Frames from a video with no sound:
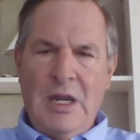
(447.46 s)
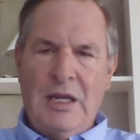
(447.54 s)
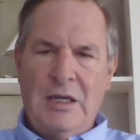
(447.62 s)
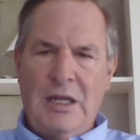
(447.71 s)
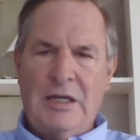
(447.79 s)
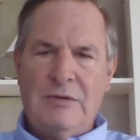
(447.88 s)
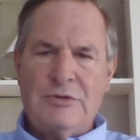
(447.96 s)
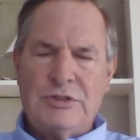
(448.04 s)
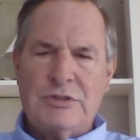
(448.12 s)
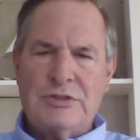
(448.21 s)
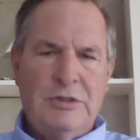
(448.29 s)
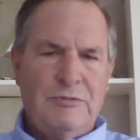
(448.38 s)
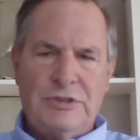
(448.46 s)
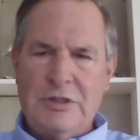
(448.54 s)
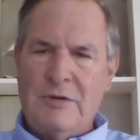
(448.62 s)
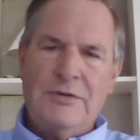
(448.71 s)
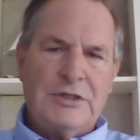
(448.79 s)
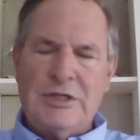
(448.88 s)
And it was
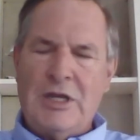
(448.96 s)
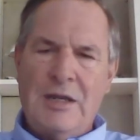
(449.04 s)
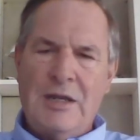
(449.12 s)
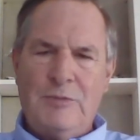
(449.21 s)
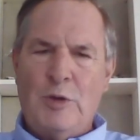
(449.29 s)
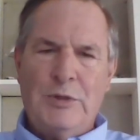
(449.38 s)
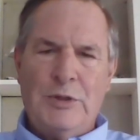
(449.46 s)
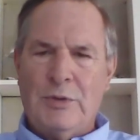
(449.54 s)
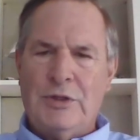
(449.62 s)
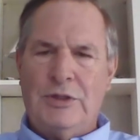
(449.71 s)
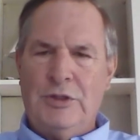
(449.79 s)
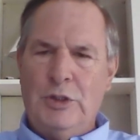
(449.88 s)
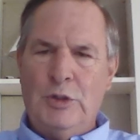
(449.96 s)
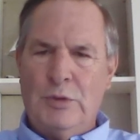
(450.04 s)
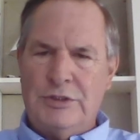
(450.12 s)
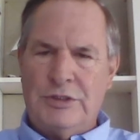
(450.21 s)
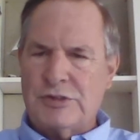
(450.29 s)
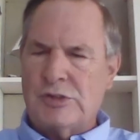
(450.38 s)
during the time, nobody really knew
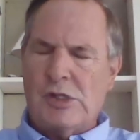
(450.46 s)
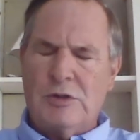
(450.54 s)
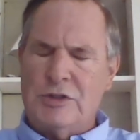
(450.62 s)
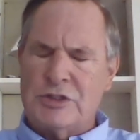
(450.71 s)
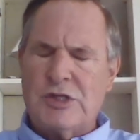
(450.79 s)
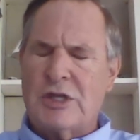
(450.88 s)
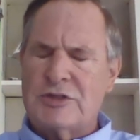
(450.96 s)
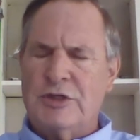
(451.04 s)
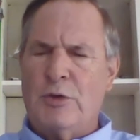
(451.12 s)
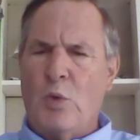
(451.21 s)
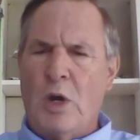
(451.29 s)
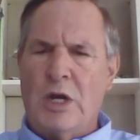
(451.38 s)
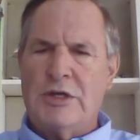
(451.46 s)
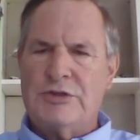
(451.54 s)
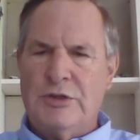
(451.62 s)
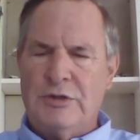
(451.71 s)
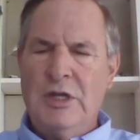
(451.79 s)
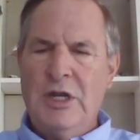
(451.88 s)
what dyslexia
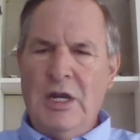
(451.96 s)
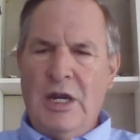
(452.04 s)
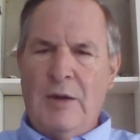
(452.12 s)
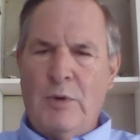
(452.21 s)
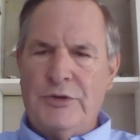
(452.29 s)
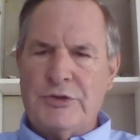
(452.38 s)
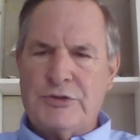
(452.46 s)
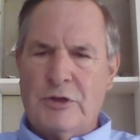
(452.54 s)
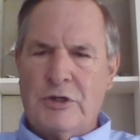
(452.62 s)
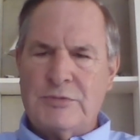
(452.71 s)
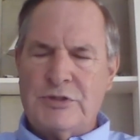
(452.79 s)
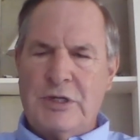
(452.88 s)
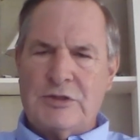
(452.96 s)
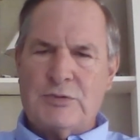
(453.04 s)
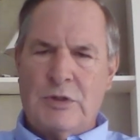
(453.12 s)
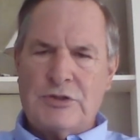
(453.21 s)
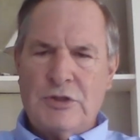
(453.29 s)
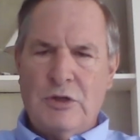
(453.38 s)
was and what the circumstance
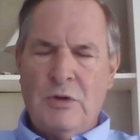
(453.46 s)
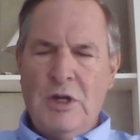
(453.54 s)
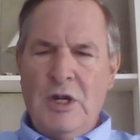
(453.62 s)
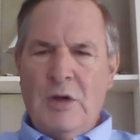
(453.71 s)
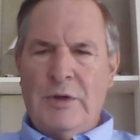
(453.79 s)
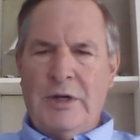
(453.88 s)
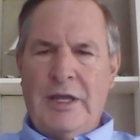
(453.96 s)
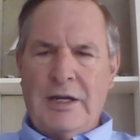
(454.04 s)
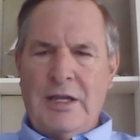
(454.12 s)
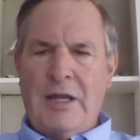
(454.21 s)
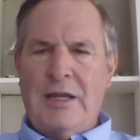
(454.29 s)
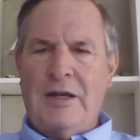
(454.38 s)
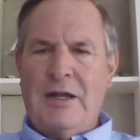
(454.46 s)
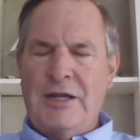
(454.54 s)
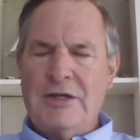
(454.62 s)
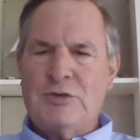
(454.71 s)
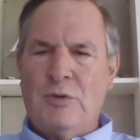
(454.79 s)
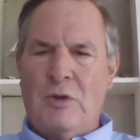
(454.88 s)
was. So when I got out of
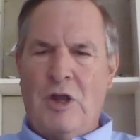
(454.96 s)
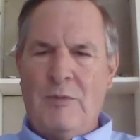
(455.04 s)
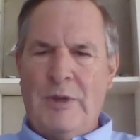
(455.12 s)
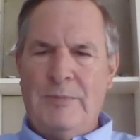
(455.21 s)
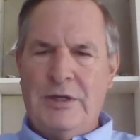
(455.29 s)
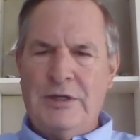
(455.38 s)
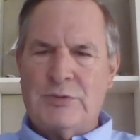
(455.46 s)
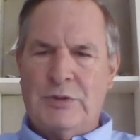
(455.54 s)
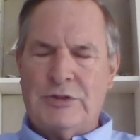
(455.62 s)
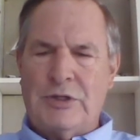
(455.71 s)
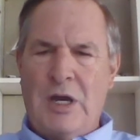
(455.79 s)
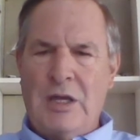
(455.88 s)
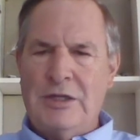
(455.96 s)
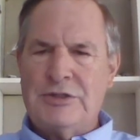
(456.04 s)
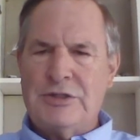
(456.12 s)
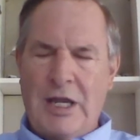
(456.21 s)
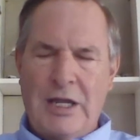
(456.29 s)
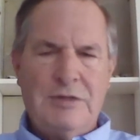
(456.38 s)
high school, all my buddies went to
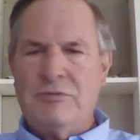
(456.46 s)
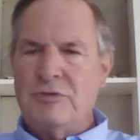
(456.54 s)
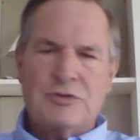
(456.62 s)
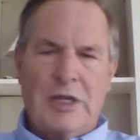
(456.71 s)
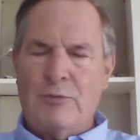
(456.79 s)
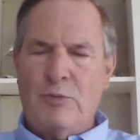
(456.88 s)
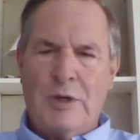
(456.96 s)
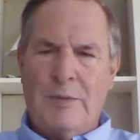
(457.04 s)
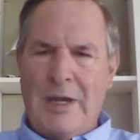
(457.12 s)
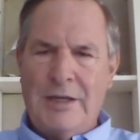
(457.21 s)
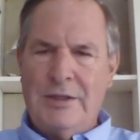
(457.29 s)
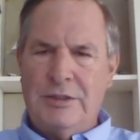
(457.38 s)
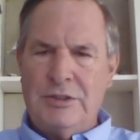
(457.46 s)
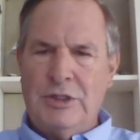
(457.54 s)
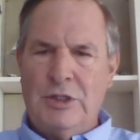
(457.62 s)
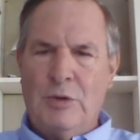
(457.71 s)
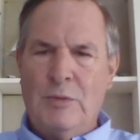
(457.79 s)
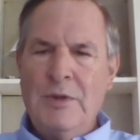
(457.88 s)
college, and I was like, what am I going to
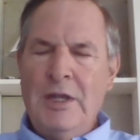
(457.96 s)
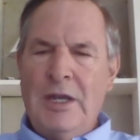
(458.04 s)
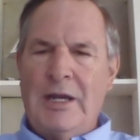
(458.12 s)
do?